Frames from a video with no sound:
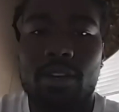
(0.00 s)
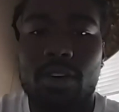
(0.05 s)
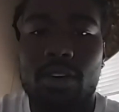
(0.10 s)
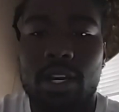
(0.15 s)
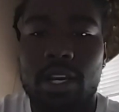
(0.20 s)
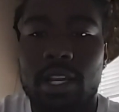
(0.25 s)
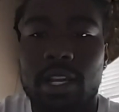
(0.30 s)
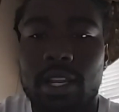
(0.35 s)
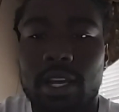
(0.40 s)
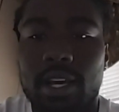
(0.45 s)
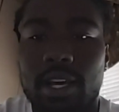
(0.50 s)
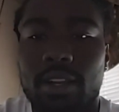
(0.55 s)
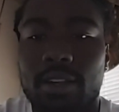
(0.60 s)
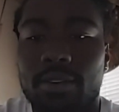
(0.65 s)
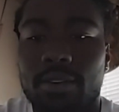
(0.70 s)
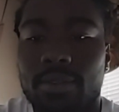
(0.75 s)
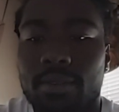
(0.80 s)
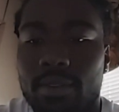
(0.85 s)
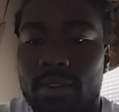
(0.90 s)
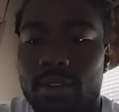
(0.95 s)
Carolina.
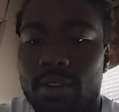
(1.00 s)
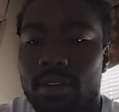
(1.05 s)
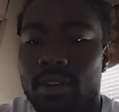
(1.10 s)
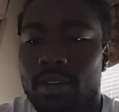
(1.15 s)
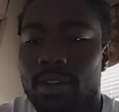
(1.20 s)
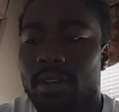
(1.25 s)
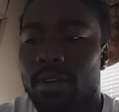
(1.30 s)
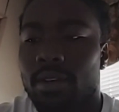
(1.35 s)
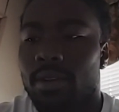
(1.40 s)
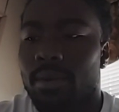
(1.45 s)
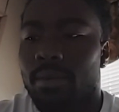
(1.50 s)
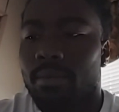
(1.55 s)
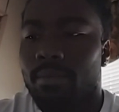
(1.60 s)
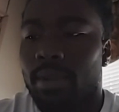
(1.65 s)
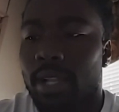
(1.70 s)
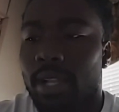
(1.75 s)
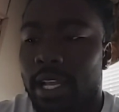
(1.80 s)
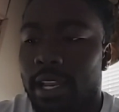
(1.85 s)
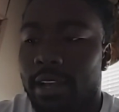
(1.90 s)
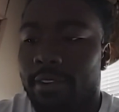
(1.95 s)

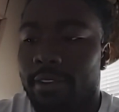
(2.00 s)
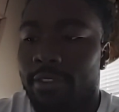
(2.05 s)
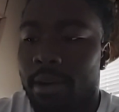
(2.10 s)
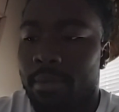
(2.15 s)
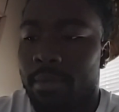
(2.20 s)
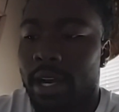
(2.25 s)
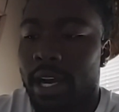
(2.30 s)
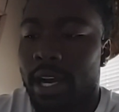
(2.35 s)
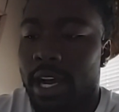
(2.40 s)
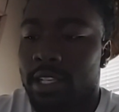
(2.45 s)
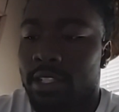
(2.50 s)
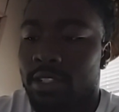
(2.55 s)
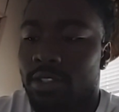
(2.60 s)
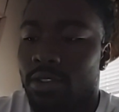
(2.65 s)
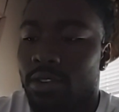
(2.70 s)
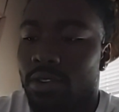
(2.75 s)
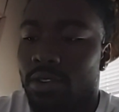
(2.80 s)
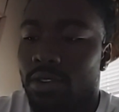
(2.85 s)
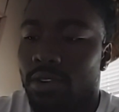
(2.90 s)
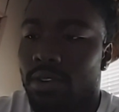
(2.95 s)
Played at Fairmont High
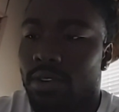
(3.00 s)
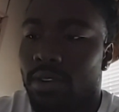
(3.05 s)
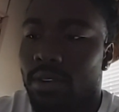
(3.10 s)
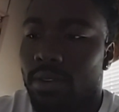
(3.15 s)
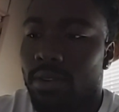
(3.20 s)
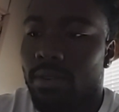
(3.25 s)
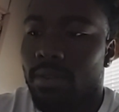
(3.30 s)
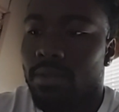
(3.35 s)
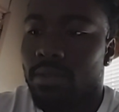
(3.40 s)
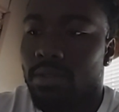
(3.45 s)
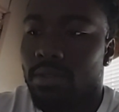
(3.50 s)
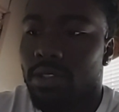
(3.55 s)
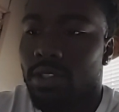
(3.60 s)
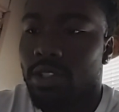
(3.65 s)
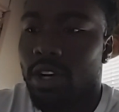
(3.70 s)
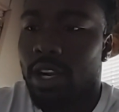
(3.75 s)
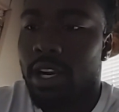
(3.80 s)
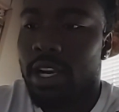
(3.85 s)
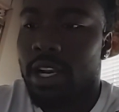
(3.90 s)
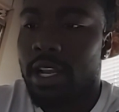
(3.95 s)
School.
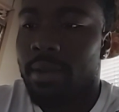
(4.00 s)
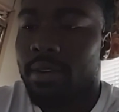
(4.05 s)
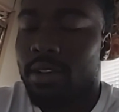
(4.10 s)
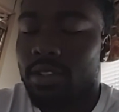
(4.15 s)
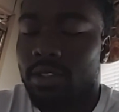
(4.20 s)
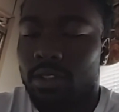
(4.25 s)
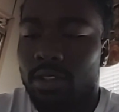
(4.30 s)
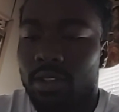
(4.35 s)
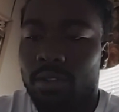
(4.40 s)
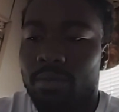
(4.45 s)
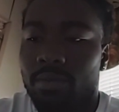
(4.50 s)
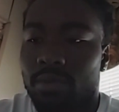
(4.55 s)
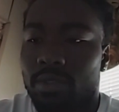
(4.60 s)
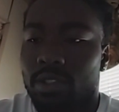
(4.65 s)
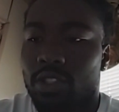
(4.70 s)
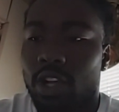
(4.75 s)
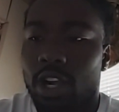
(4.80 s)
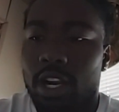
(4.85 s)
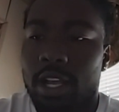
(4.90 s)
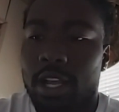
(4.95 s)
Started at
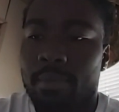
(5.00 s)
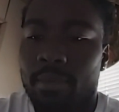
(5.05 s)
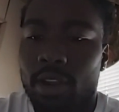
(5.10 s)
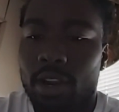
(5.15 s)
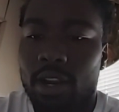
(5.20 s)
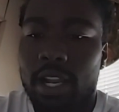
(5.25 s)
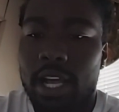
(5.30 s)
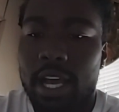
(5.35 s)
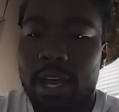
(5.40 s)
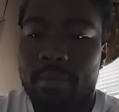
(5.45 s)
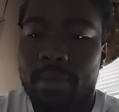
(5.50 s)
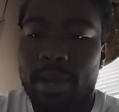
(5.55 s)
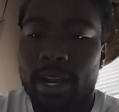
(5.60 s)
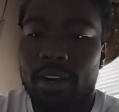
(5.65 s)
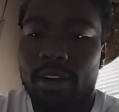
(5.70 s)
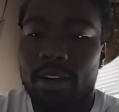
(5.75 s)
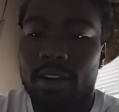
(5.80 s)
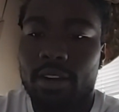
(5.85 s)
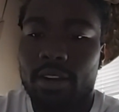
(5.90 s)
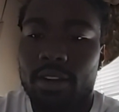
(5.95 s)
middle linebacker
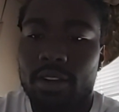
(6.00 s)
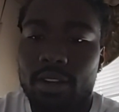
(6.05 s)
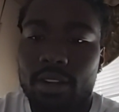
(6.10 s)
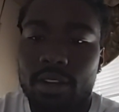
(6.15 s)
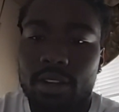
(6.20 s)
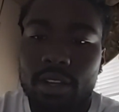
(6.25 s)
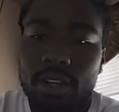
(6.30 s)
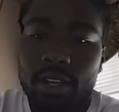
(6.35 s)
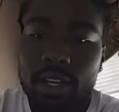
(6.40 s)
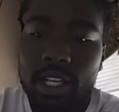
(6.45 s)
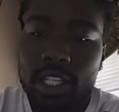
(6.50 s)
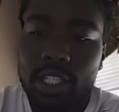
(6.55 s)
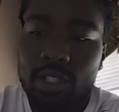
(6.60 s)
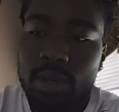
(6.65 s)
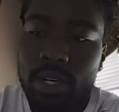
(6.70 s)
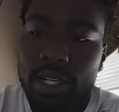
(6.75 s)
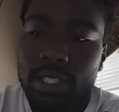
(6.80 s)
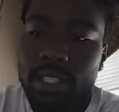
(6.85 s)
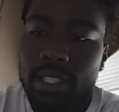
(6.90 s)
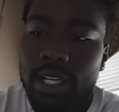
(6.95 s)
in
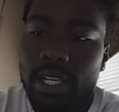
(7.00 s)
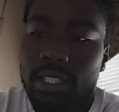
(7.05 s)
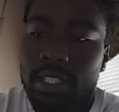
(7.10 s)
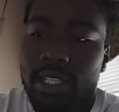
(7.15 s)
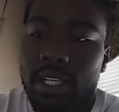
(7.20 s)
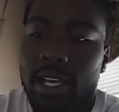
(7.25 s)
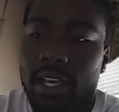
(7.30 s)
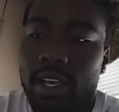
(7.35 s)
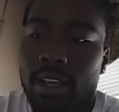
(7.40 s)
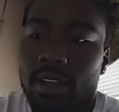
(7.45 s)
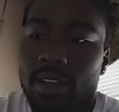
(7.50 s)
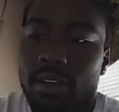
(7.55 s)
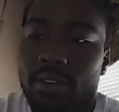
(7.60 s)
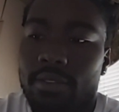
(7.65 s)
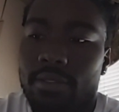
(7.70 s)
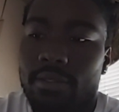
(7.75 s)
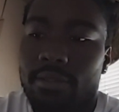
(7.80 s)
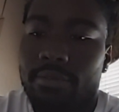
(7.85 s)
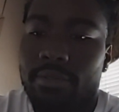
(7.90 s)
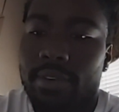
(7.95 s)
2016.
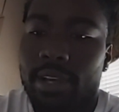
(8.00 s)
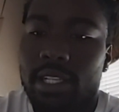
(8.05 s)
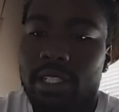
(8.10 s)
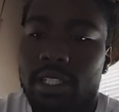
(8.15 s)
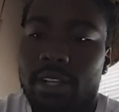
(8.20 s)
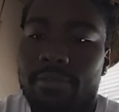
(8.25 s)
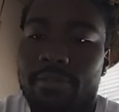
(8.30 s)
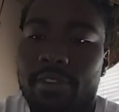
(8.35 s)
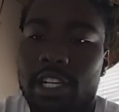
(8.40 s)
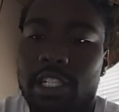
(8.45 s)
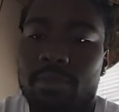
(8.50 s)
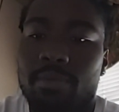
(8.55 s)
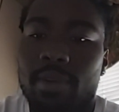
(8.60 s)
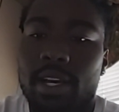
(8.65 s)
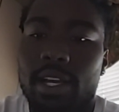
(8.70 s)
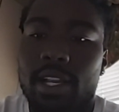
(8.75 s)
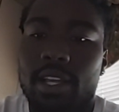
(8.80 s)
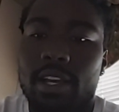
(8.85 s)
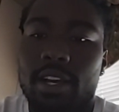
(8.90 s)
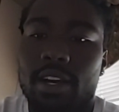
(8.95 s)
Finished Defensive Player of the
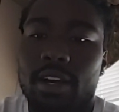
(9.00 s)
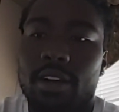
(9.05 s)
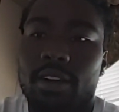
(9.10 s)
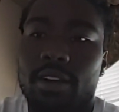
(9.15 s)
Year